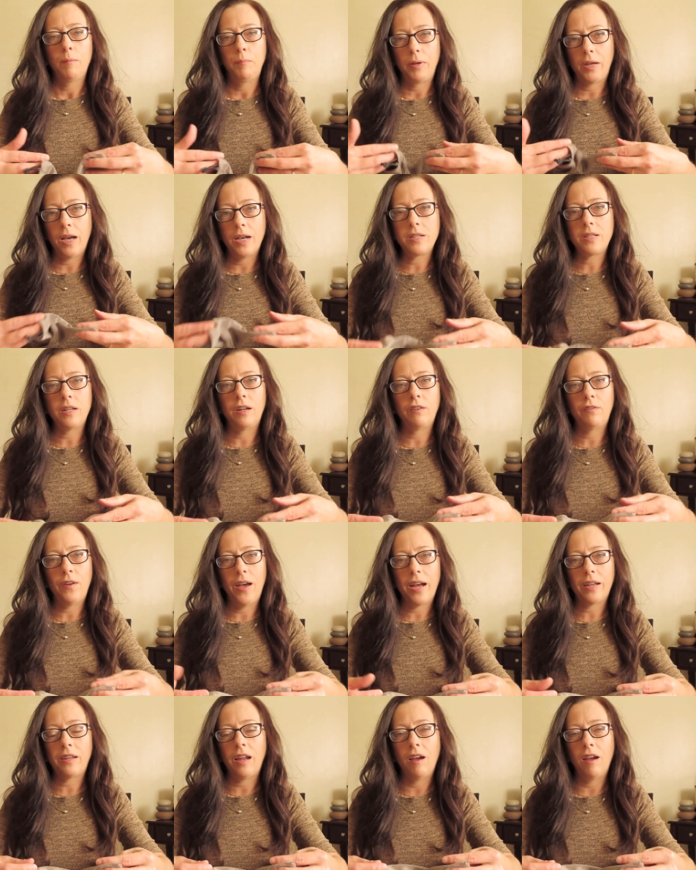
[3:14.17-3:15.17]
because of the
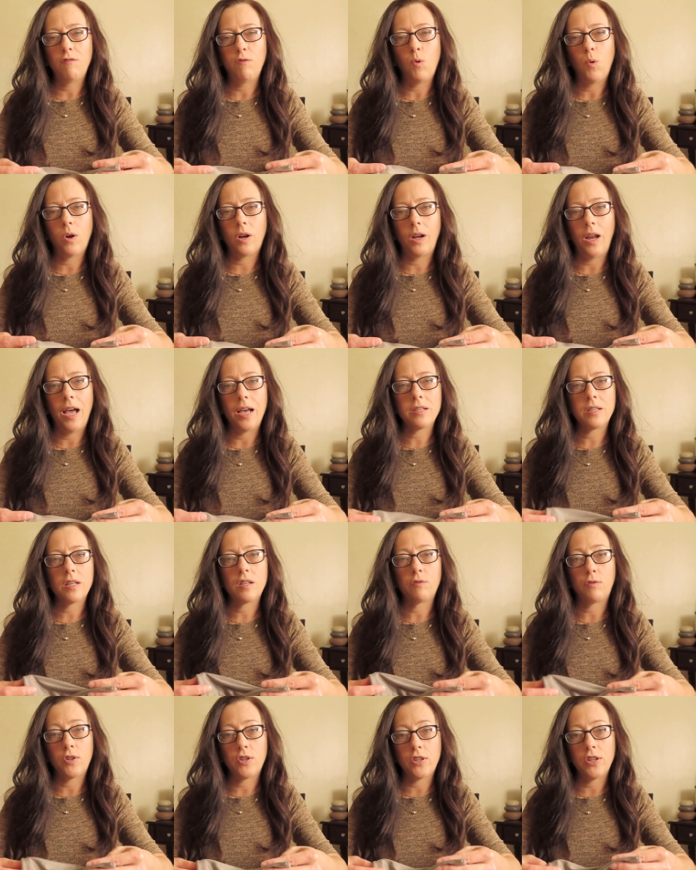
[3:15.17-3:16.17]
fact that I've wore
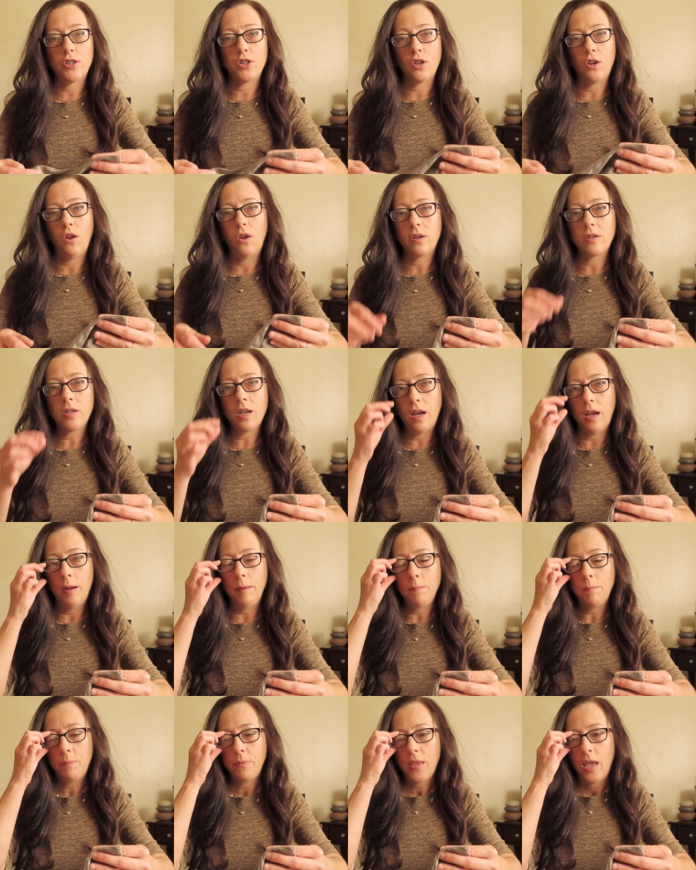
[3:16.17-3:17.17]
glasses for such a long
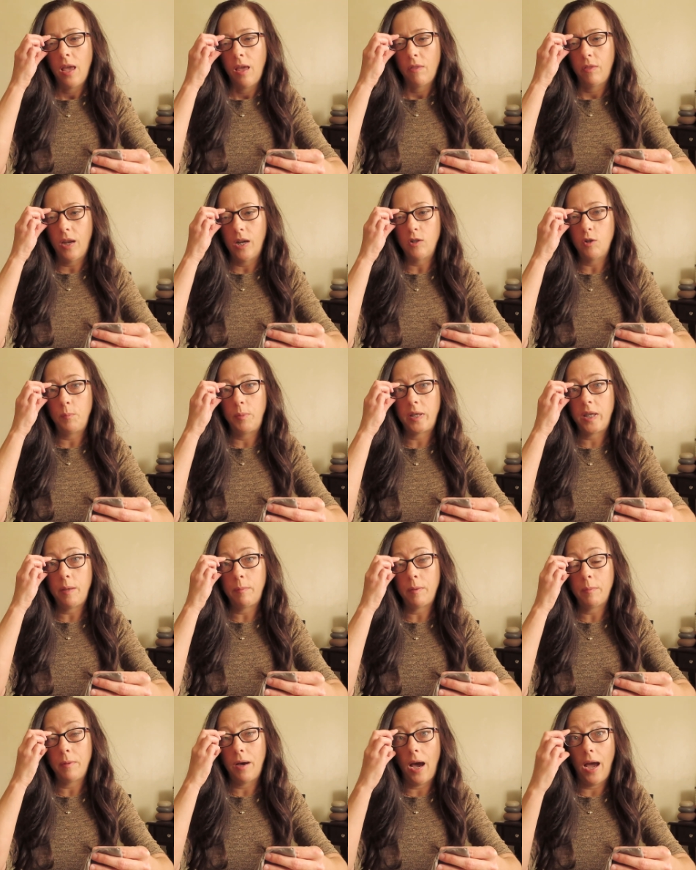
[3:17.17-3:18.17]
time, that I would be
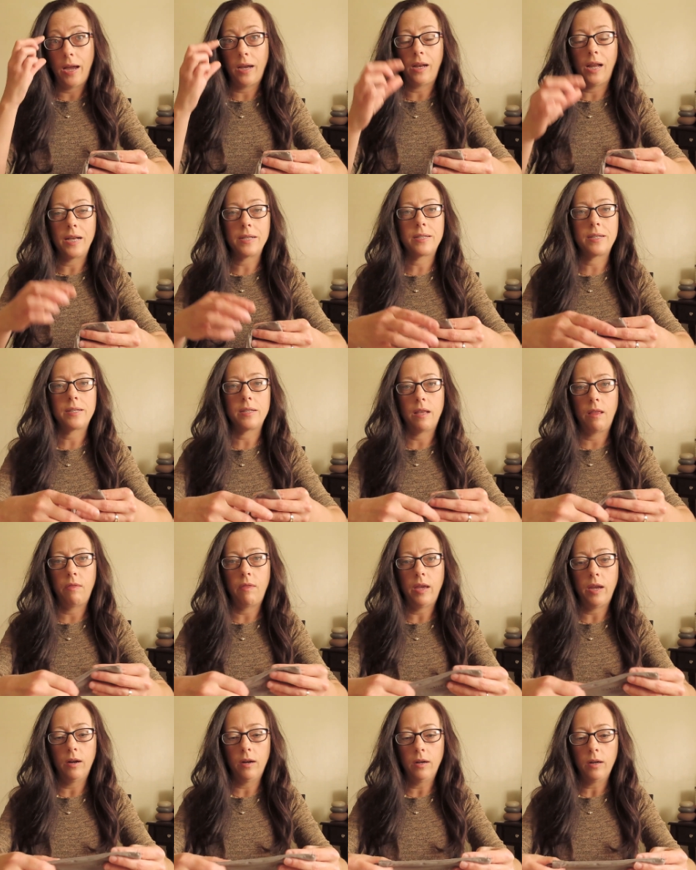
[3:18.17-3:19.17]
keeping my eyeglasses in
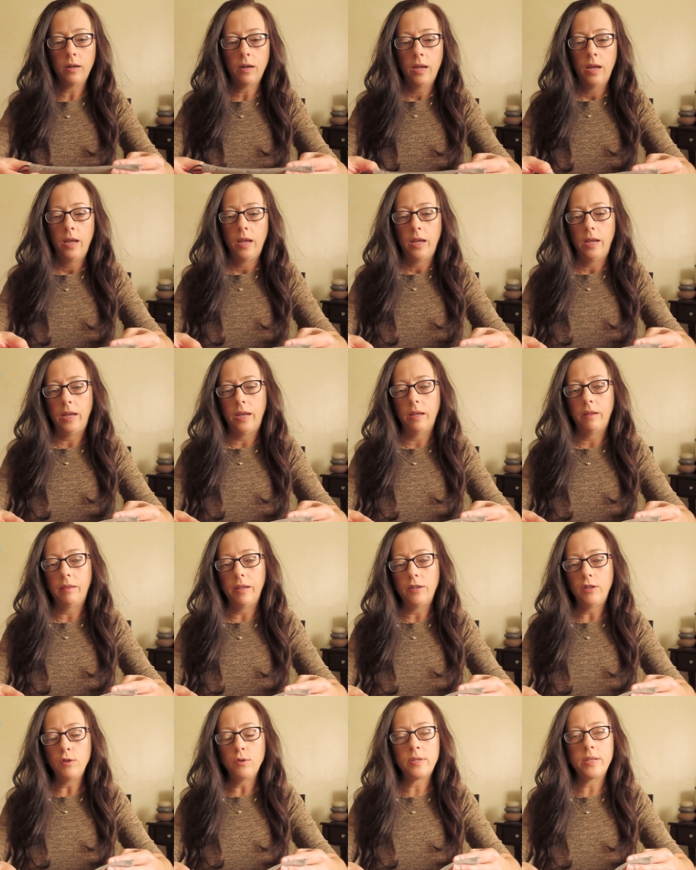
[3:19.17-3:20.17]
there. And
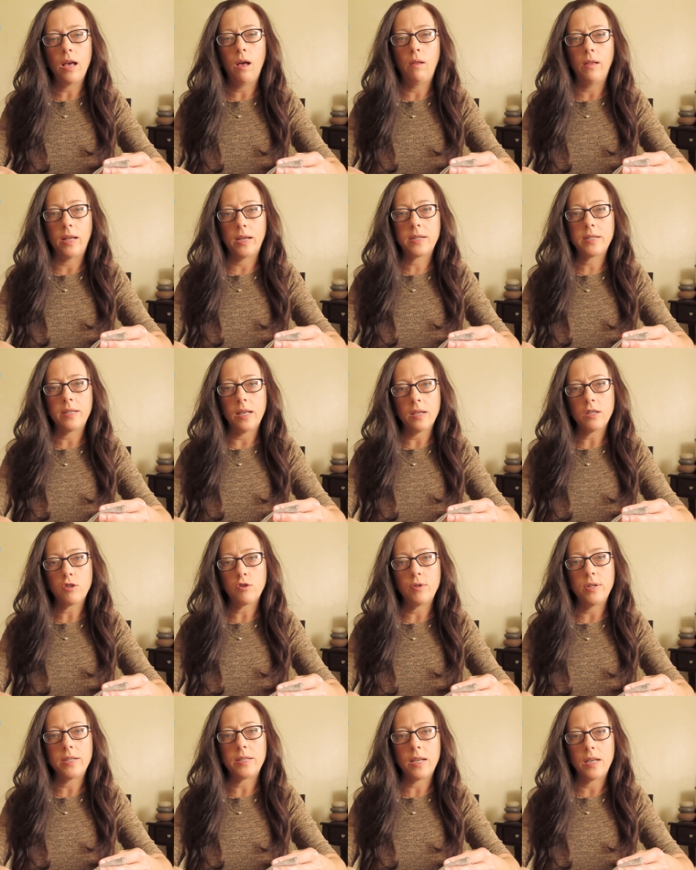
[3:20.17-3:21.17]
they do sell
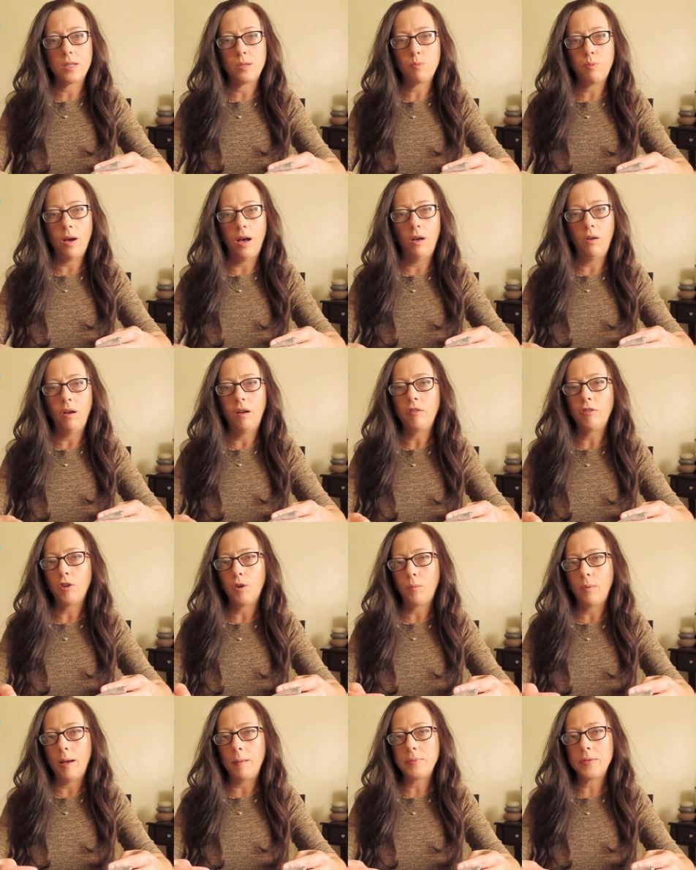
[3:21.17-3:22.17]
accessories as well on
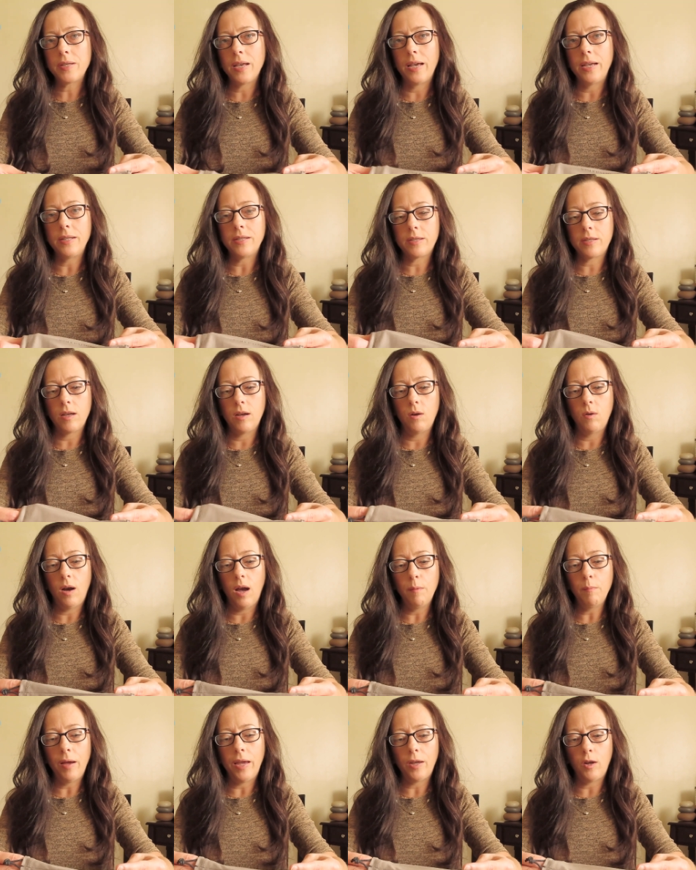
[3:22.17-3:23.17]
their website, so
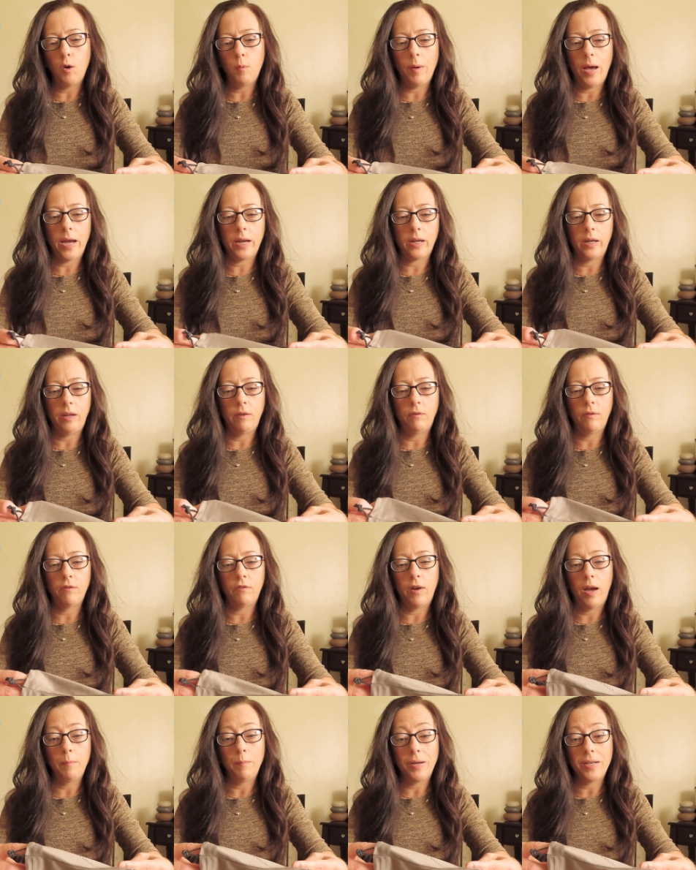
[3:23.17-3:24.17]
I might go back and even
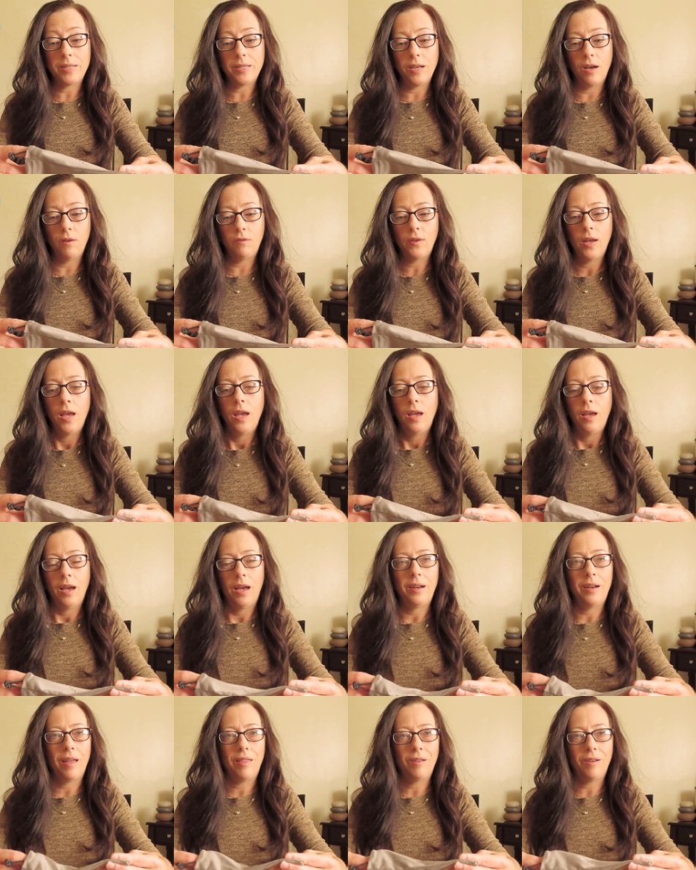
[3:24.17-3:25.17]
find myself
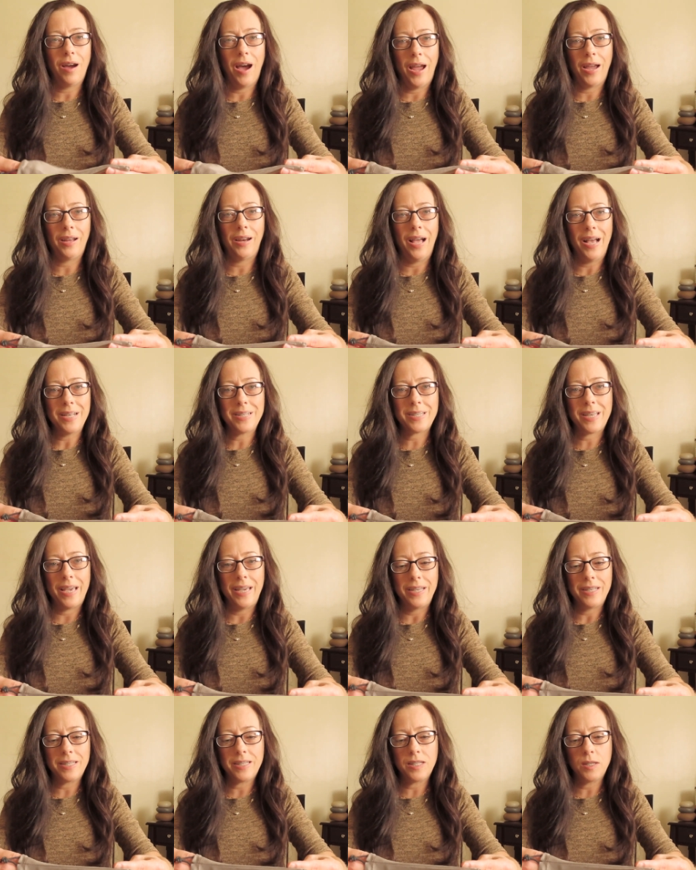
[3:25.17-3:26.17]
another eyeglass
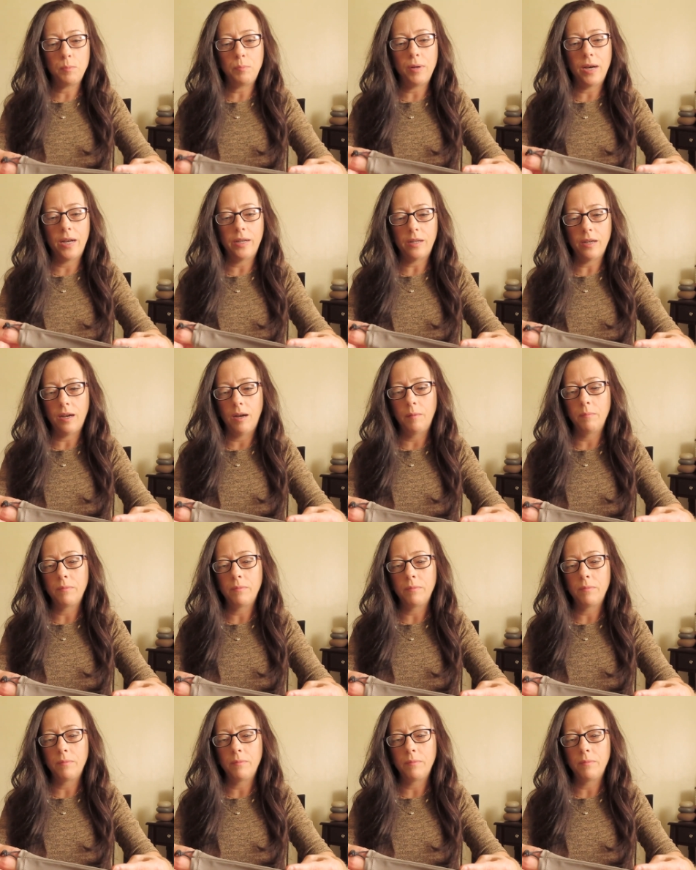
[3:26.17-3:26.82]
case. But